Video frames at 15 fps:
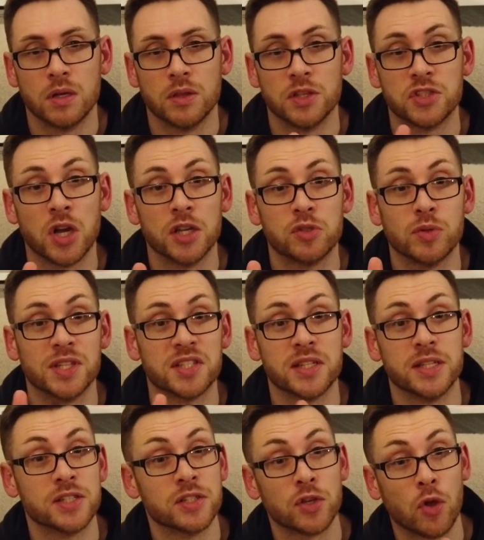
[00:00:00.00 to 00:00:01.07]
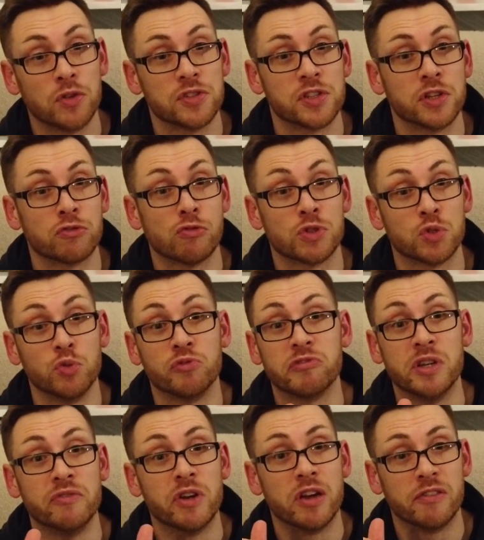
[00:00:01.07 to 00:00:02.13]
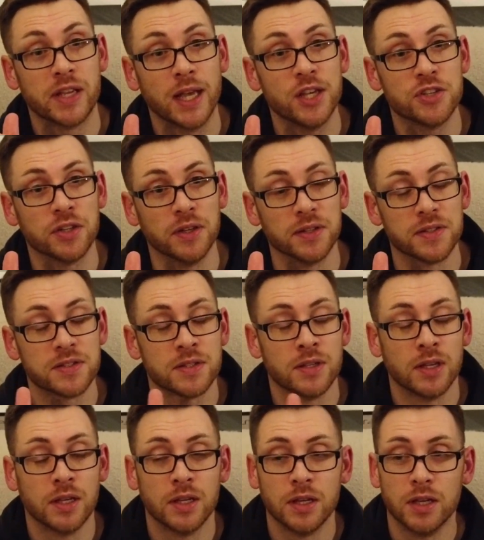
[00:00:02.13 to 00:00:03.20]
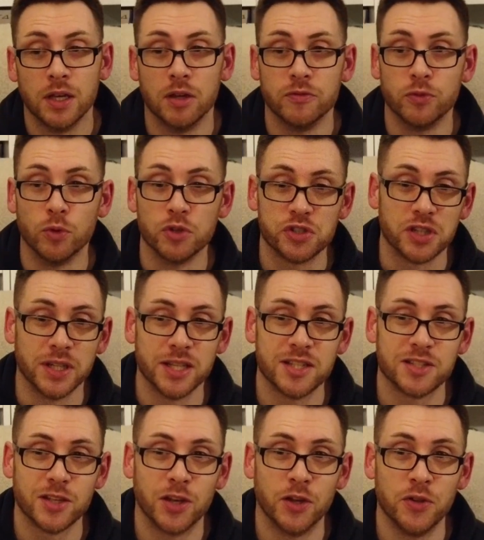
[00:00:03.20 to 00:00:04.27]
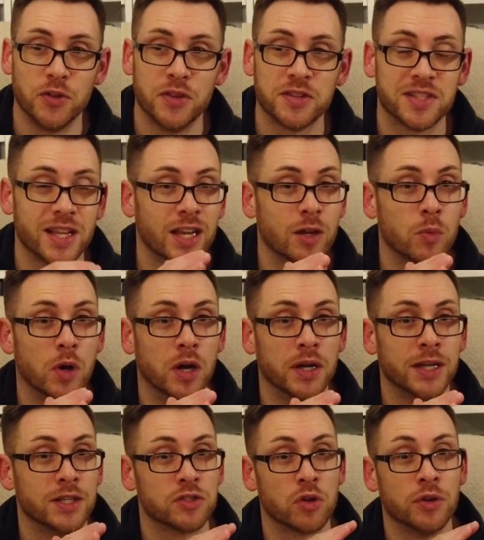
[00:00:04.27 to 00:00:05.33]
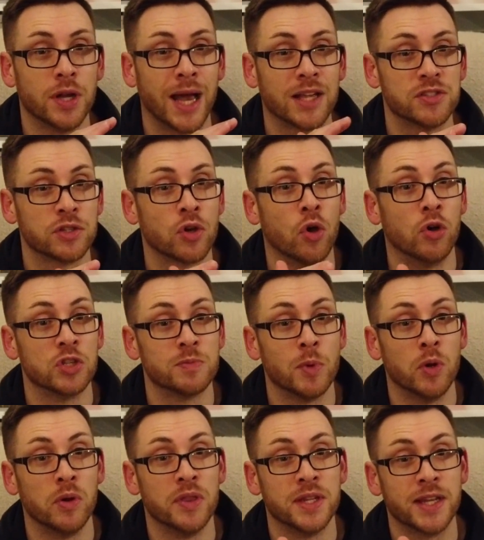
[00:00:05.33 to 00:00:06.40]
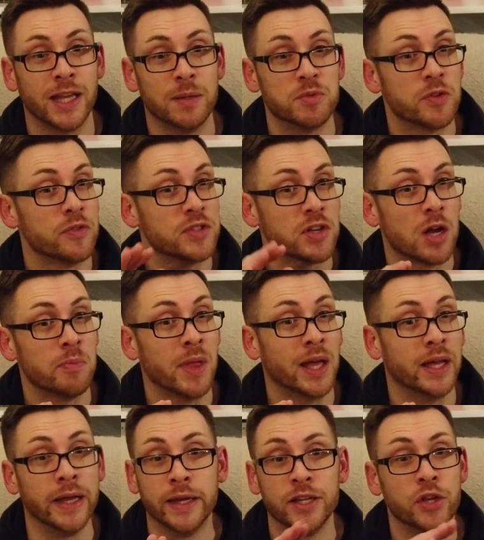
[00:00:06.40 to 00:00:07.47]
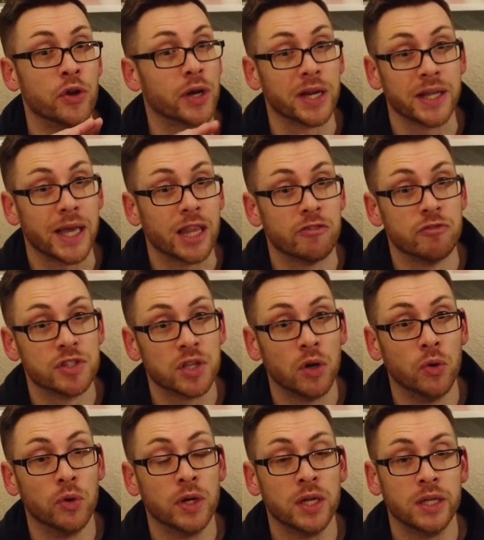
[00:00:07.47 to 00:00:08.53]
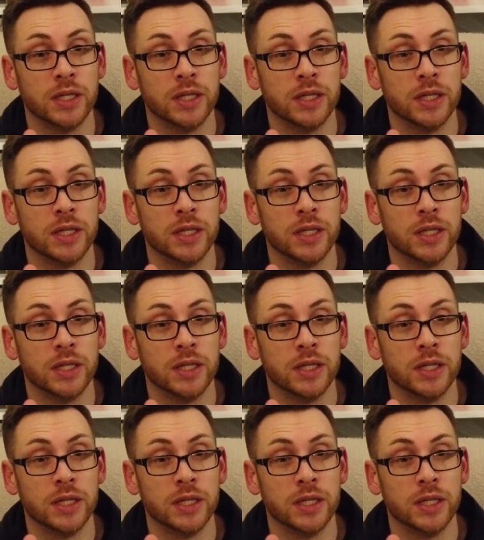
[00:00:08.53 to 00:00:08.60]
The title listing isn't constant across all 3 variations, unfortunately. So the second one hasn't got Osmo in the name. So if you type that in, you're not going to get the result.